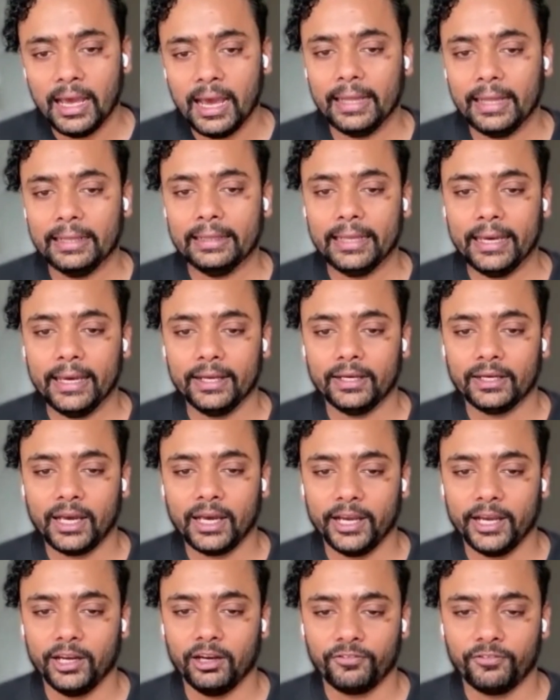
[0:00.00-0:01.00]
And then
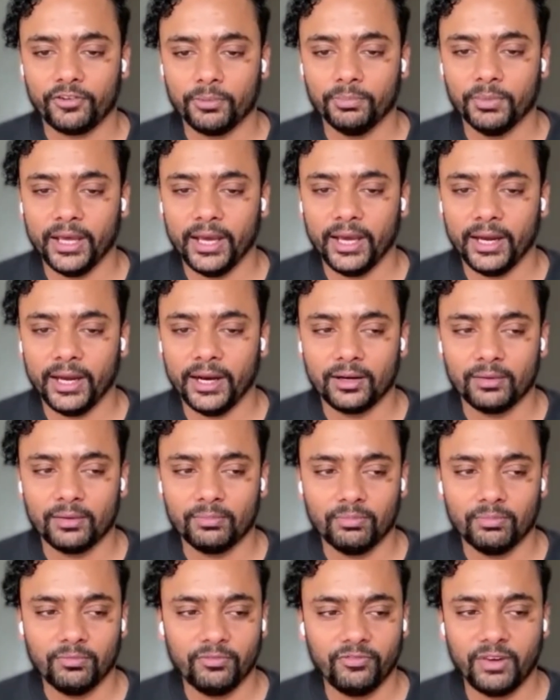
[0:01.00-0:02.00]
kind of from there,
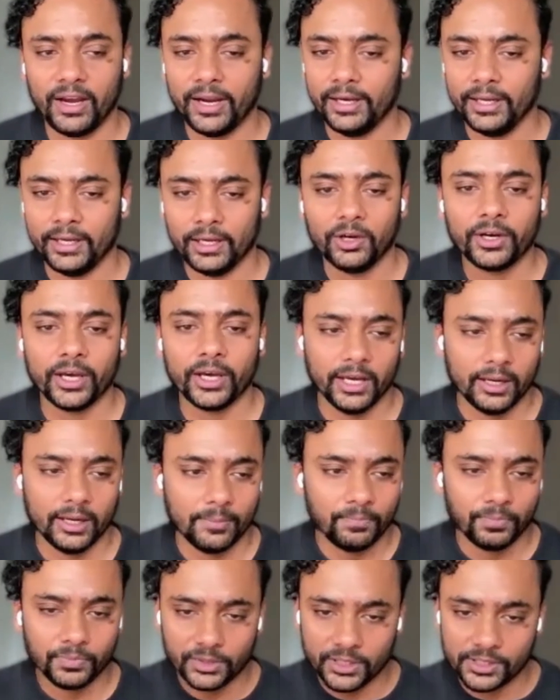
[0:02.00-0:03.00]
finding, okay,
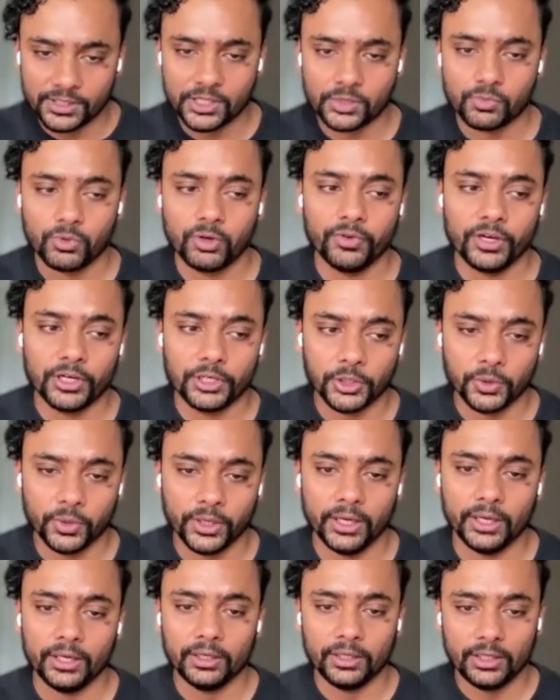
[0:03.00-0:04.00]
this is what we're
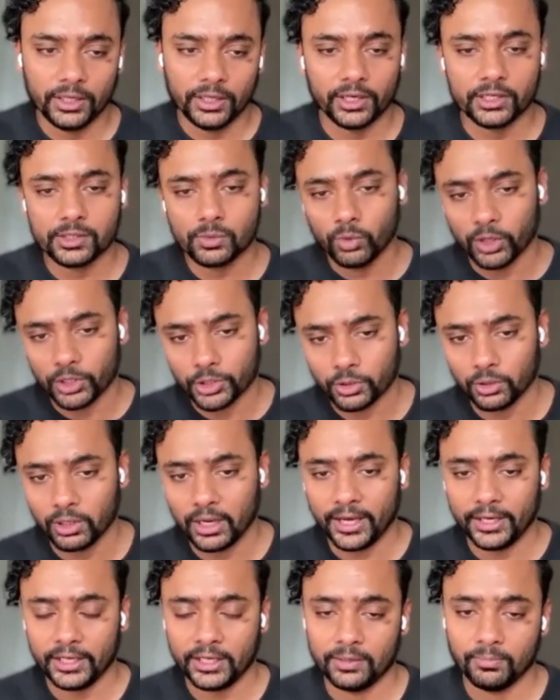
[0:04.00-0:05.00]
doing. Here's what role
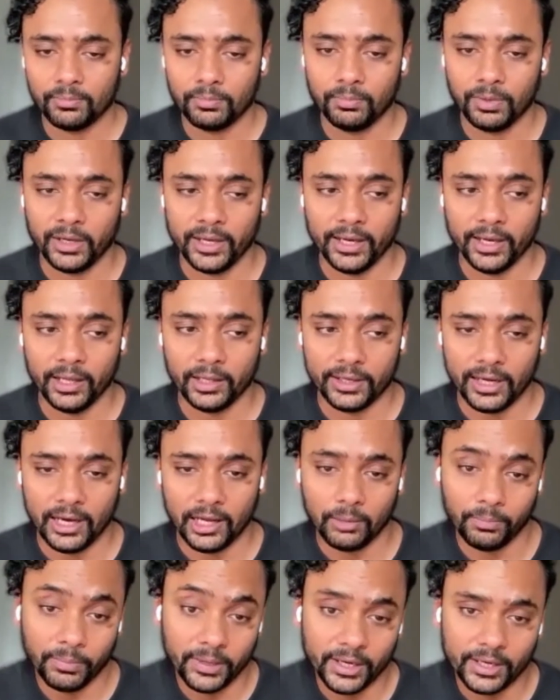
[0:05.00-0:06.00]
I can play,
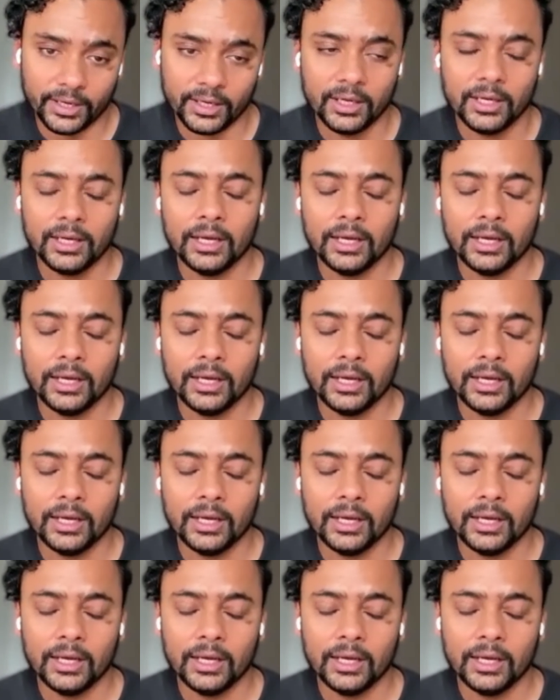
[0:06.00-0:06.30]
help in.